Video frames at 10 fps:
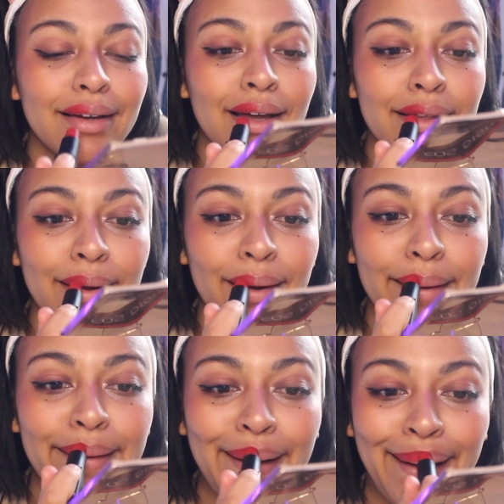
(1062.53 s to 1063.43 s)
you go
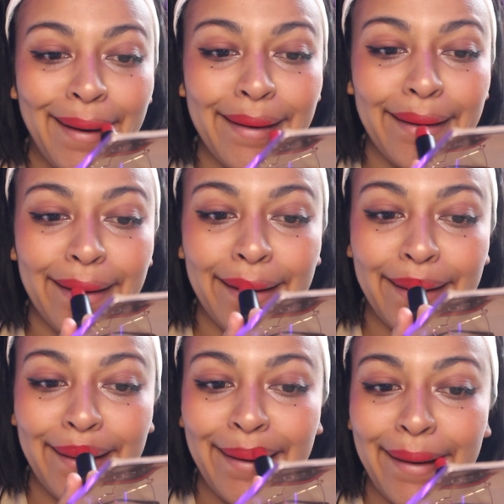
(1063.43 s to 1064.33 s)
like a
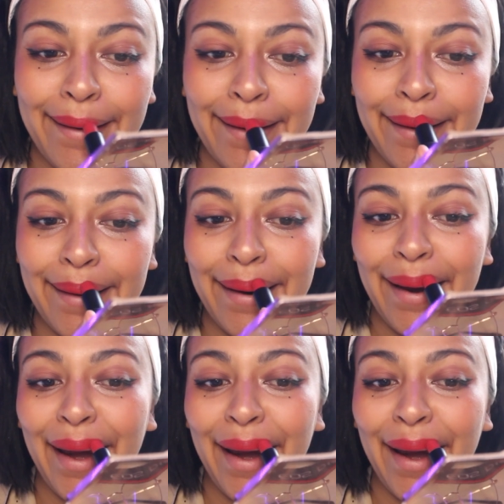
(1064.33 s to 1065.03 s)
and